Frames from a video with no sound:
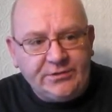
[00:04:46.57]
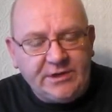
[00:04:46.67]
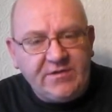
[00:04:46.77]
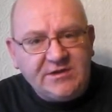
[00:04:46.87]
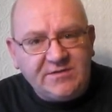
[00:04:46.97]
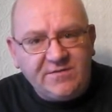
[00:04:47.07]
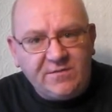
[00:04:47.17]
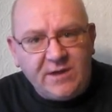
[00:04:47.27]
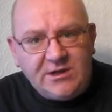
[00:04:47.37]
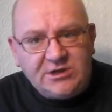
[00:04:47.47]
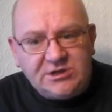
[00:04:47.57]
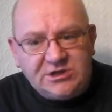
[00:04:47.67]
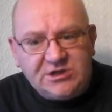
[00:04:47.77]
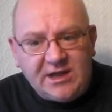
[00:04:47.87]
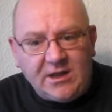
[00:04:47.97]
There is information
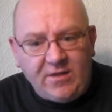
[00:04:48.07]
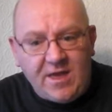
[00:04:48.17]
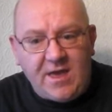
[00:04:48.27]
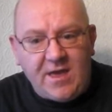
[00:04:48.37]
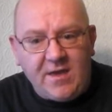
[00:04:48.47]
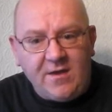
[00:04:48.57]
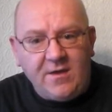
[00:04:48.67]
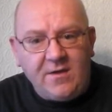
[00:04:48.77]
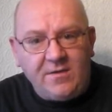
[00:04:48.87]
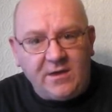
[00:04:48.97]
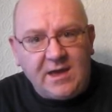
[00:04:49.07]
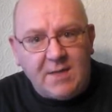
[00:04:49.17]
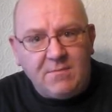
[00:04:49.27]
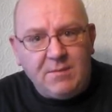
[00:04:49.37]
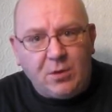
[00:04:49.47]
still there that
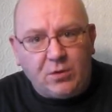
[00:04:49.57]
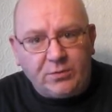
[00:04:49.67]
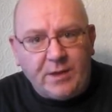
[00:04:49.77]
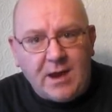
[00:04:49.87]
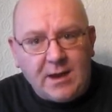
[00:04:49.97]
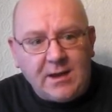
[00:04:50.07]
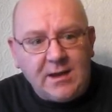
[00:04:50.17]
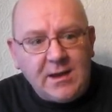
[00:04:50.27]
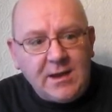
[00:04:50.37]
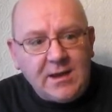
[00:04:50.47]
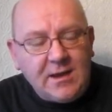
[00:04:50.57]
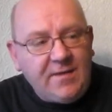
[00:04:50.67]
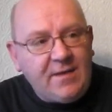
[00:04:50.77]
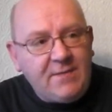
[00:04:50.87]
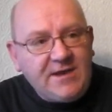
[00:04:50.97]
can be pulled back, and
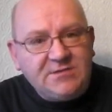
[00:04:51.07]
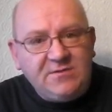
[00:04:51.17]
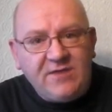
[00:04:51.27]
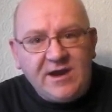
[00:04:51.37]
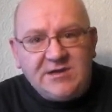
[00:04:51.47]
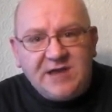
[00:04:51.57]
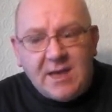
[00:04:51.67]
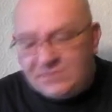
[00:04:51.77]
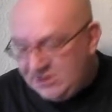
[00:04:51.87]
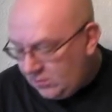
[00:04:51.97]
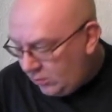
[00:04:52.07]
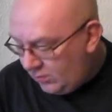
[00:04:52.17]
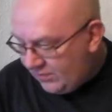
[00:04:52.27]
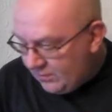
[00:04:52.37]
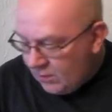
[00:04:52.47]
that makes me very skeptical
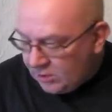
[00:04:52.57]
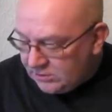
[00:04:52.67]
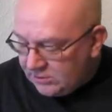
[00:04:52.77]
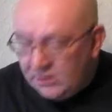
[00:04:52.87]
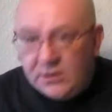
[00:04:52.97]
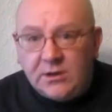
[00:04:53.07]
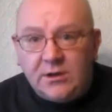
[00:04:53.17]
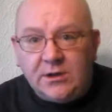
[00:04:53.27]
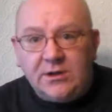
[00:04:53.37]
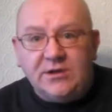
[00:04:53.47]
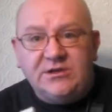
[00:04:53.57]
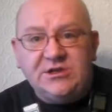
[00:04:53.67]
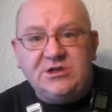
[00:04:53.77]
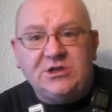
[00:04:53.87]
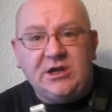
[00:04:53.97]
with the modern
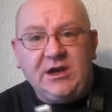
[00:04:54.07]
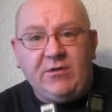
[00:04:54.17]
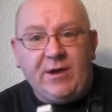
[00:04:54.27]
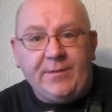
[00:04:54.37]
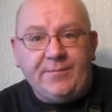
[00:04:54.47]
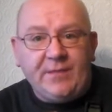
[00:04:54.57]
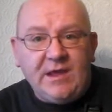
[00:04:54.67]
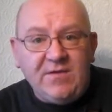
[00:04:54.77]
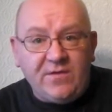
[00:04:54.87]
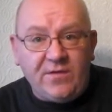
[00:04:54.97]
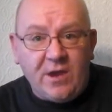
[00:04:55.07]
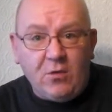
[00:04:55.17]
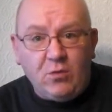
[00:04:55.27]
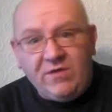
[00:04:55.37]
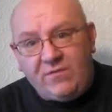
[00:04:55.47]
digital era. Even though
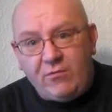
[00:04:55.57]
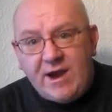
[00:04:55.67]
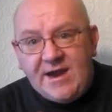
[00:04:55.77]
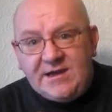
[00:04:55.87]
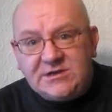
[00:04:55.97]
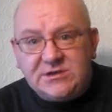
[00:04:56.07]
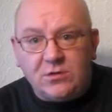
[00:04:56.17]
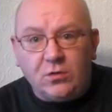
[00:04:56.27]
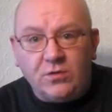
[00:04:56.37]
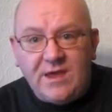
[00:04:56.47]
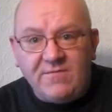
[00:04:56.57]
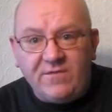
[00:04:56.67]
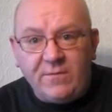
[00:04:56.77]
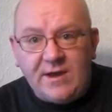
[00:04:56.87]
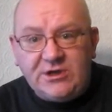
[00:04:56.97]
we've erased all the
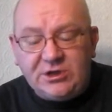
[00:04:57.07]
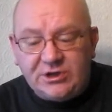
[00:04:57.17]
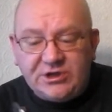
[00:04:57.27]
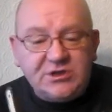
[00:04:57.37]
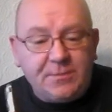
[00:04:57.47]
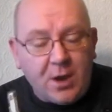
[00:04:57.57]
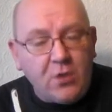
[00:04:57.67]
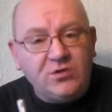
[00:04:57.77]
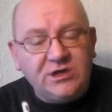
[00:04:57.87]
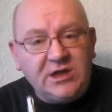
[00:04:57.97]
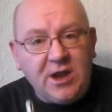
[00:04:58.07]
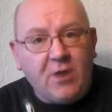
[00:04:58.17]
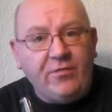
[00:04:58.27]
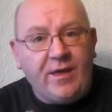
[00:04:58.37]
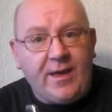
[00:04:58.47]
information that's supposedly
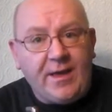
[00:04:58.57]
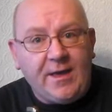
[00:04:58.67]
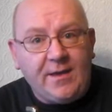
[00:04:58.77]
on there,